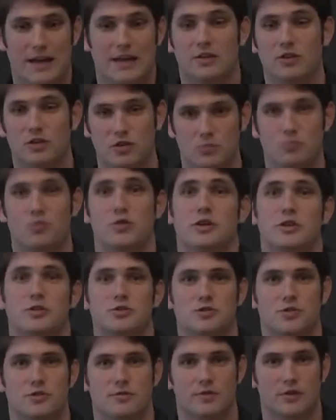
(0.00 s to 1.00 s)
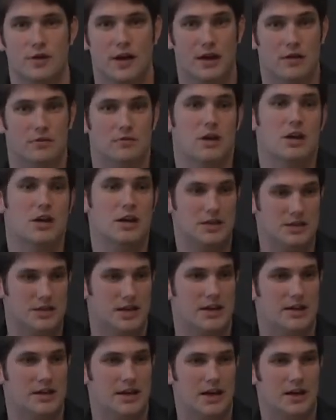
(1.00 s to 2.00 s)
and it'll bring your server down.
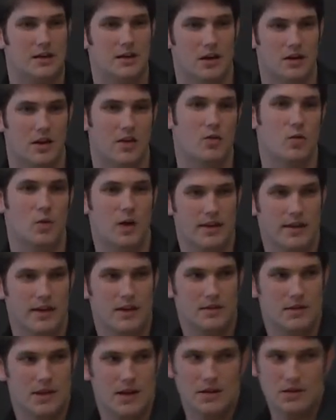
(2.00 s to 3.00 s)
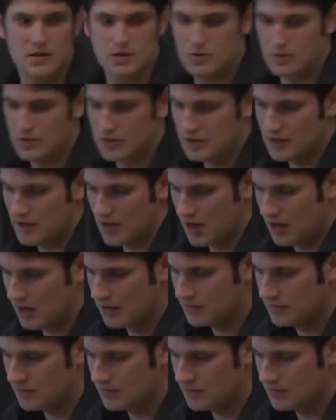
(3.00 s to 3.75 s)
Yet again, another way that you can